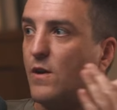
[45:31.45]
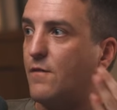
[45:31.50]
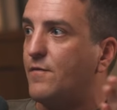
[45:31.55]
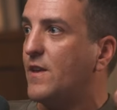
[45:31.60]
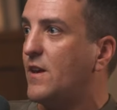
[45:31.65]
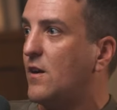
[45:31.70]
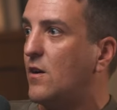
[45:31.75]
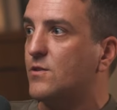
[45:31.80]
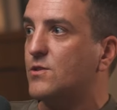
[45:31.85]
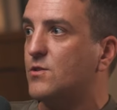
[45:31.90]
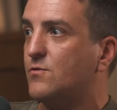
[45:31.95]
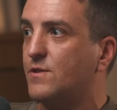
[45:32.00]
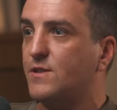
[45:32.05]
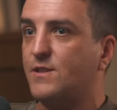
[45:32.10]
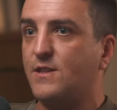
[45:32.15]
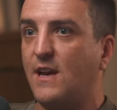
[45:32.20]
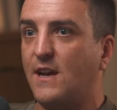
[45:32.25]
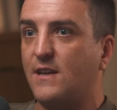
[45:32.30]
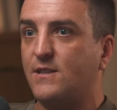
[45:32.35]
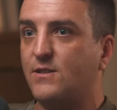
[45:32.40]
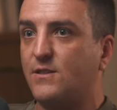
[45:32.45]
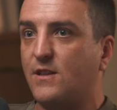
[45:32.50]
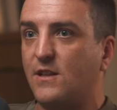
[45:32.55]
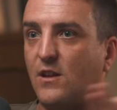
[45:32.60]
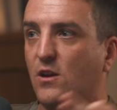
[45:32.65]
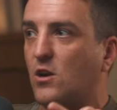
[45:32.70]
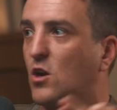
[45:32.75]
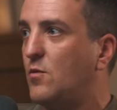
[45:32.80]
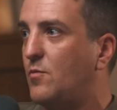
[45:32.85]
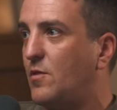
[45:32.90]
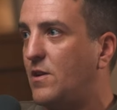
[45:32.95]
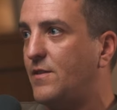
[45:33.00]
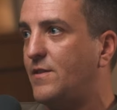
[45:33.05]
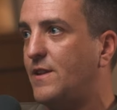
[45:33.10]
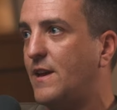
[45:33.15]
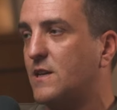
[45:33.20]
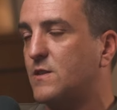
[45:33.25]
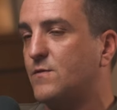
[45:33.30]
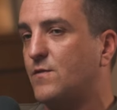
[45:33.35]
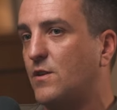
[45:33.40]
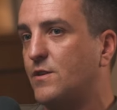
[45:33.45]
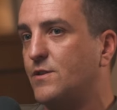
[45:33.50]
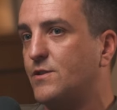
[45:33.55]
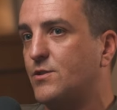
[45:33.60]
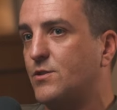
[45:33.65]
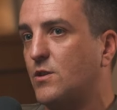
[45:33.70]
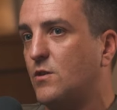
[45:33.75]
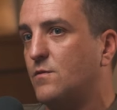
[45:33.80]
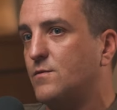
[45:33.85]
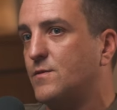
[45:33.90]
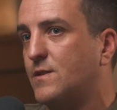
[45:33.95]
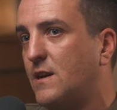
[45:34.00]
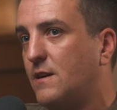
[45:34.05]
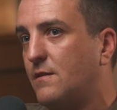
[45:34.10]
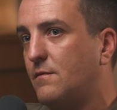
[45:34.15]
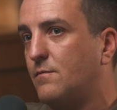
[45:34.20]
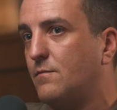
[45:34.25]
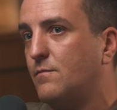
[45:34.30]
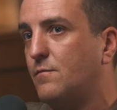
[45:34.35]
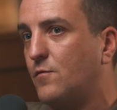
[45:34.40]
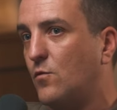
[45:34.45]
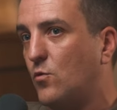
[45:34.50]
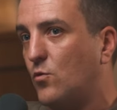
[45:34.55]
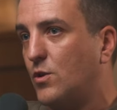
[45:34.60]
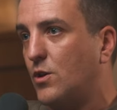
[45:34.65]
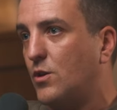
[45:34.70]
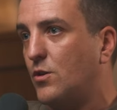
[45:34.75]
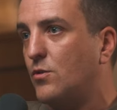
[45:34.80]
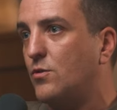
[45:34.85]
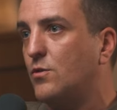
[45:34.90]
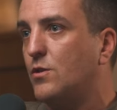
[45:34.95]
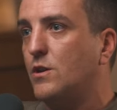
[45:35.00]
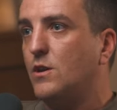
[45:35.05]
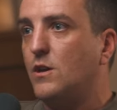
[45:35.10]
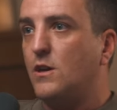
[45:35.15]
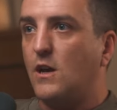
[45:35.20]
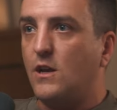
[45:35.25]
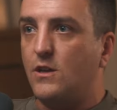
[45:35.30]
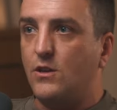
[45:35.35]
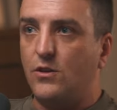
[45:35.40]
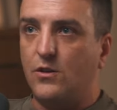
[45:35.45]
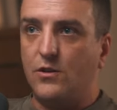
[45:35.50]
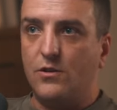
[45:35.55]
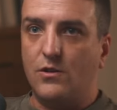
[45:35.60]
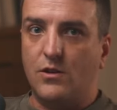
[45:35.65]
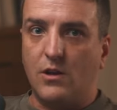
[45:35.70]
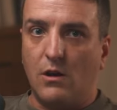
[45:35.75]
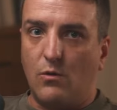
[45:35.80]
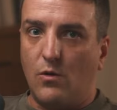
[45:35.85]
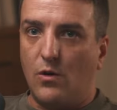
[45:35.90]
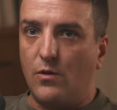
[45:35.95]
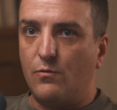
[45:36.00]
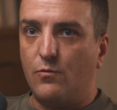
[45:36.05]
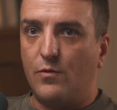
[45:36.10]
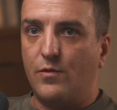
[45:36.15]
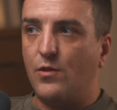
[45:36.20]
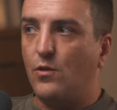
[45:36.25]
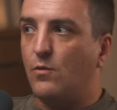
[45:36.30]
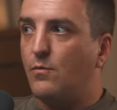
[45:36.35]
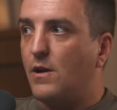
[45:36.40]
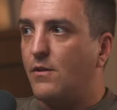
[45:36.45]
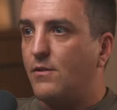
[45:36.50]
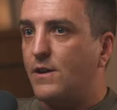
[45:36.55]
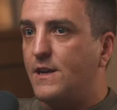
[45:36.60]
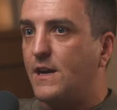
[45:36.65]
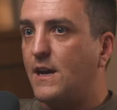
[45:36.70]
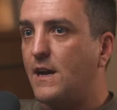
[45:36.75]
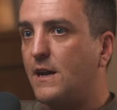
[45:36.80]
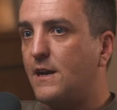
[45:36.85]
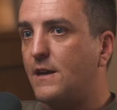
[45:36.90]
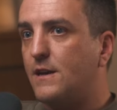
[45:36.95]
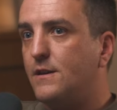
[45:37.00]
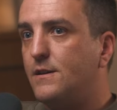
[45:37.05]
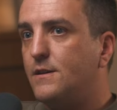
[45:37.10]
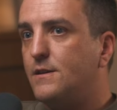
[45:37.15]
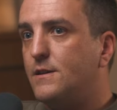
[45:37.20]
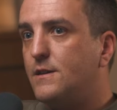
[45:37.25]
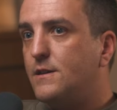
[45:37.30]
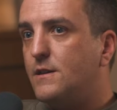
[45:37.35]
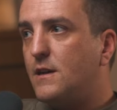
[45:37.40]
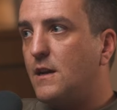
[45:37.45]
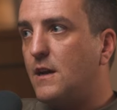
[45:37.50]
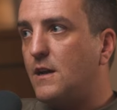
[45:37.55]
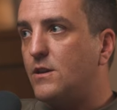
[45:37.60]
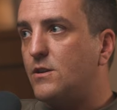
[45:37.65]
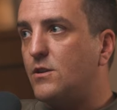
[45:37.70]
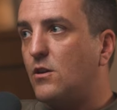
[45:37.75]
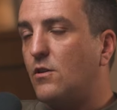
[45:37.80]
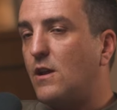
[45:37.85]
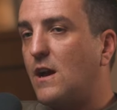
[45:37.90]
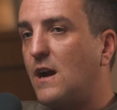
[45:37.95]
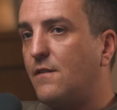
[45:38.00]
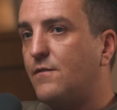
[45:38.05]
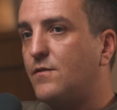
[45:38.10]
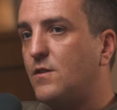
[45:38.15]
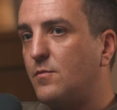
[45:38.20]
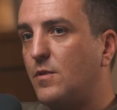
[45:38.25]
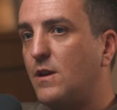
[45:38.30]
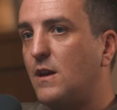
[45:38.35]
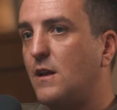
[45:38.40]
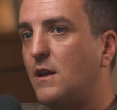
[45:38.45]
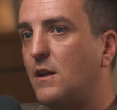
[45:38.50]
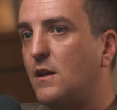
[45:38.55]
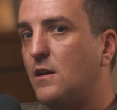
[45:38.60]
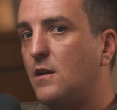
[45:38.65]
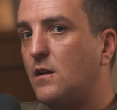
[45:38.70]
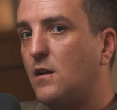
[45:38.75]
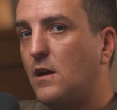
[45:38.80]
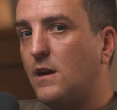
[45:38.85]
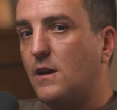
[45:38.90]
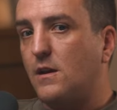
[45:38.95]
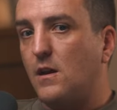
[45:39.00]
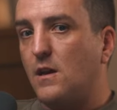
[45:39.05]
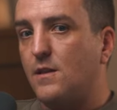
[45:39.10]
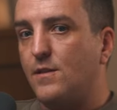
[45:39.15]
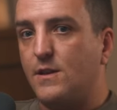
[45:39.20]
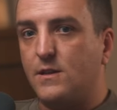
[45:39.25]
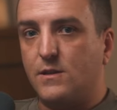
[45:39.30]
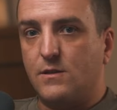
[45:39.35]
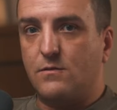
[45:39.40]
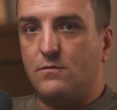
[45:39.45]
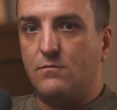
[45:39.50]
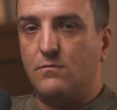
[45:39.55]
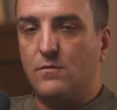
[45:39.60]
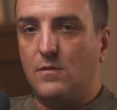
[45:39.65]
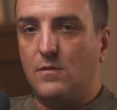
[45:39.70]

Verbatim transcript: If the answer is yes, then a global index fund solves that for you, and you can go on with your merry day, and you don't have to be like this